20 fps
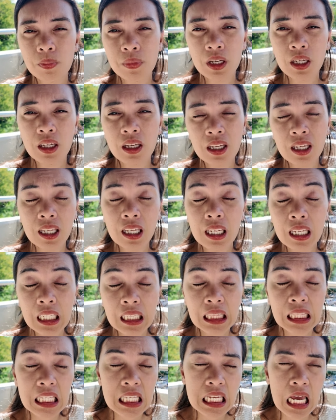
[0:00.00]

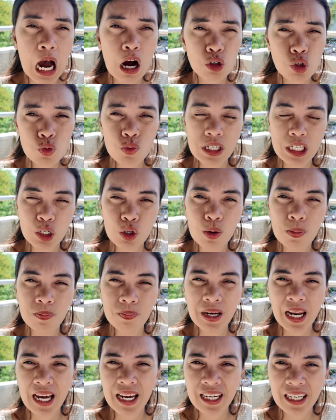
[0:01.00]
it actually
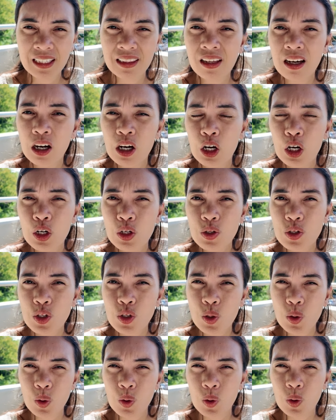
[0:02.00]
complied.
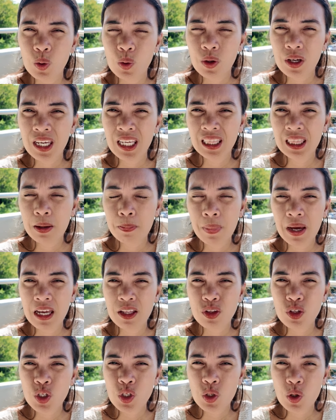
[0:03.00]
So it
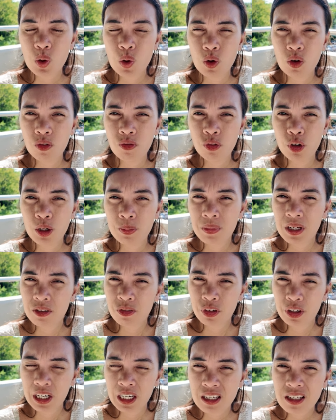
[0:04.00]
depends. So for
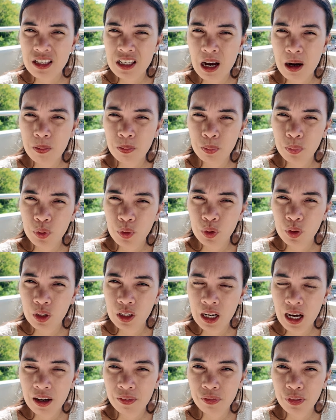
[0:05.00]
me, for
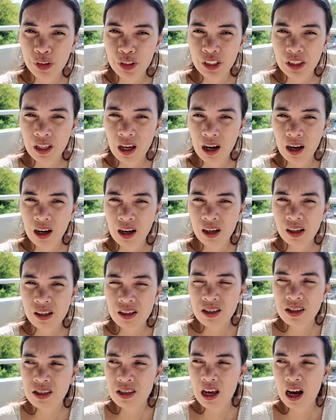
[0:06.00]
example, after
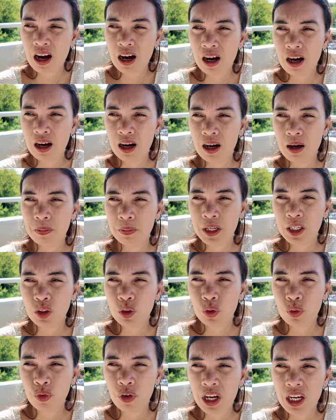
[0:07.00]
tax, it
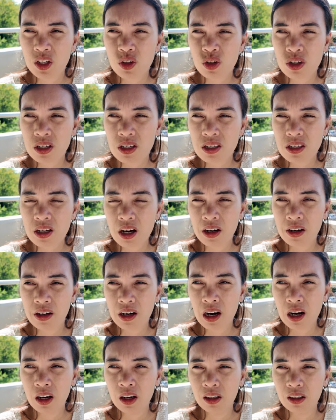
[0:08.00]
ranges
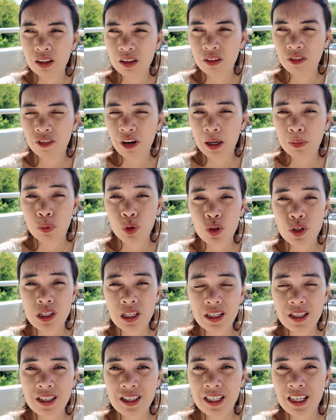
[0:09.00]
around 5 to
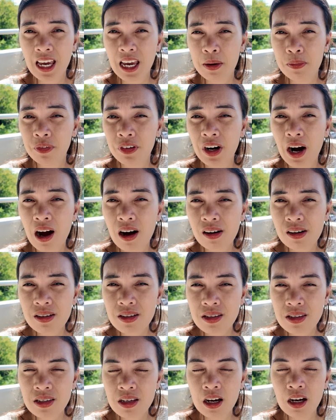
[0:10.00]
6K
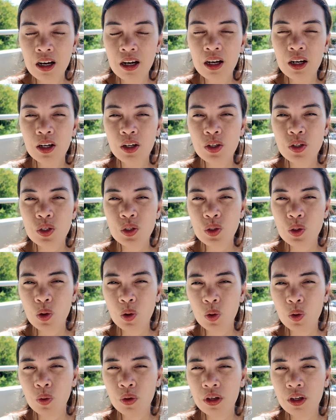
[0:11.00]
francs.
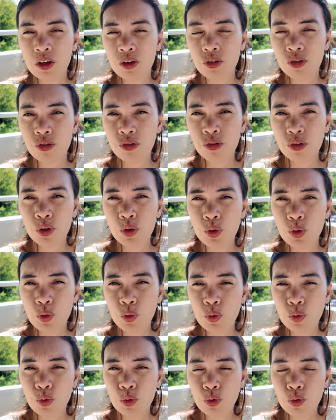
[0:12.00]
So if
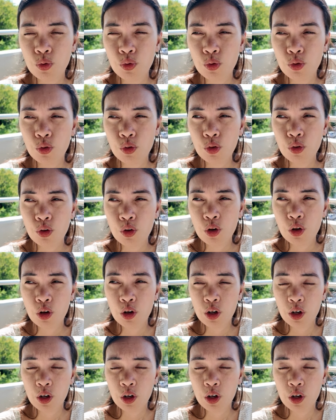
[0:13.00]
you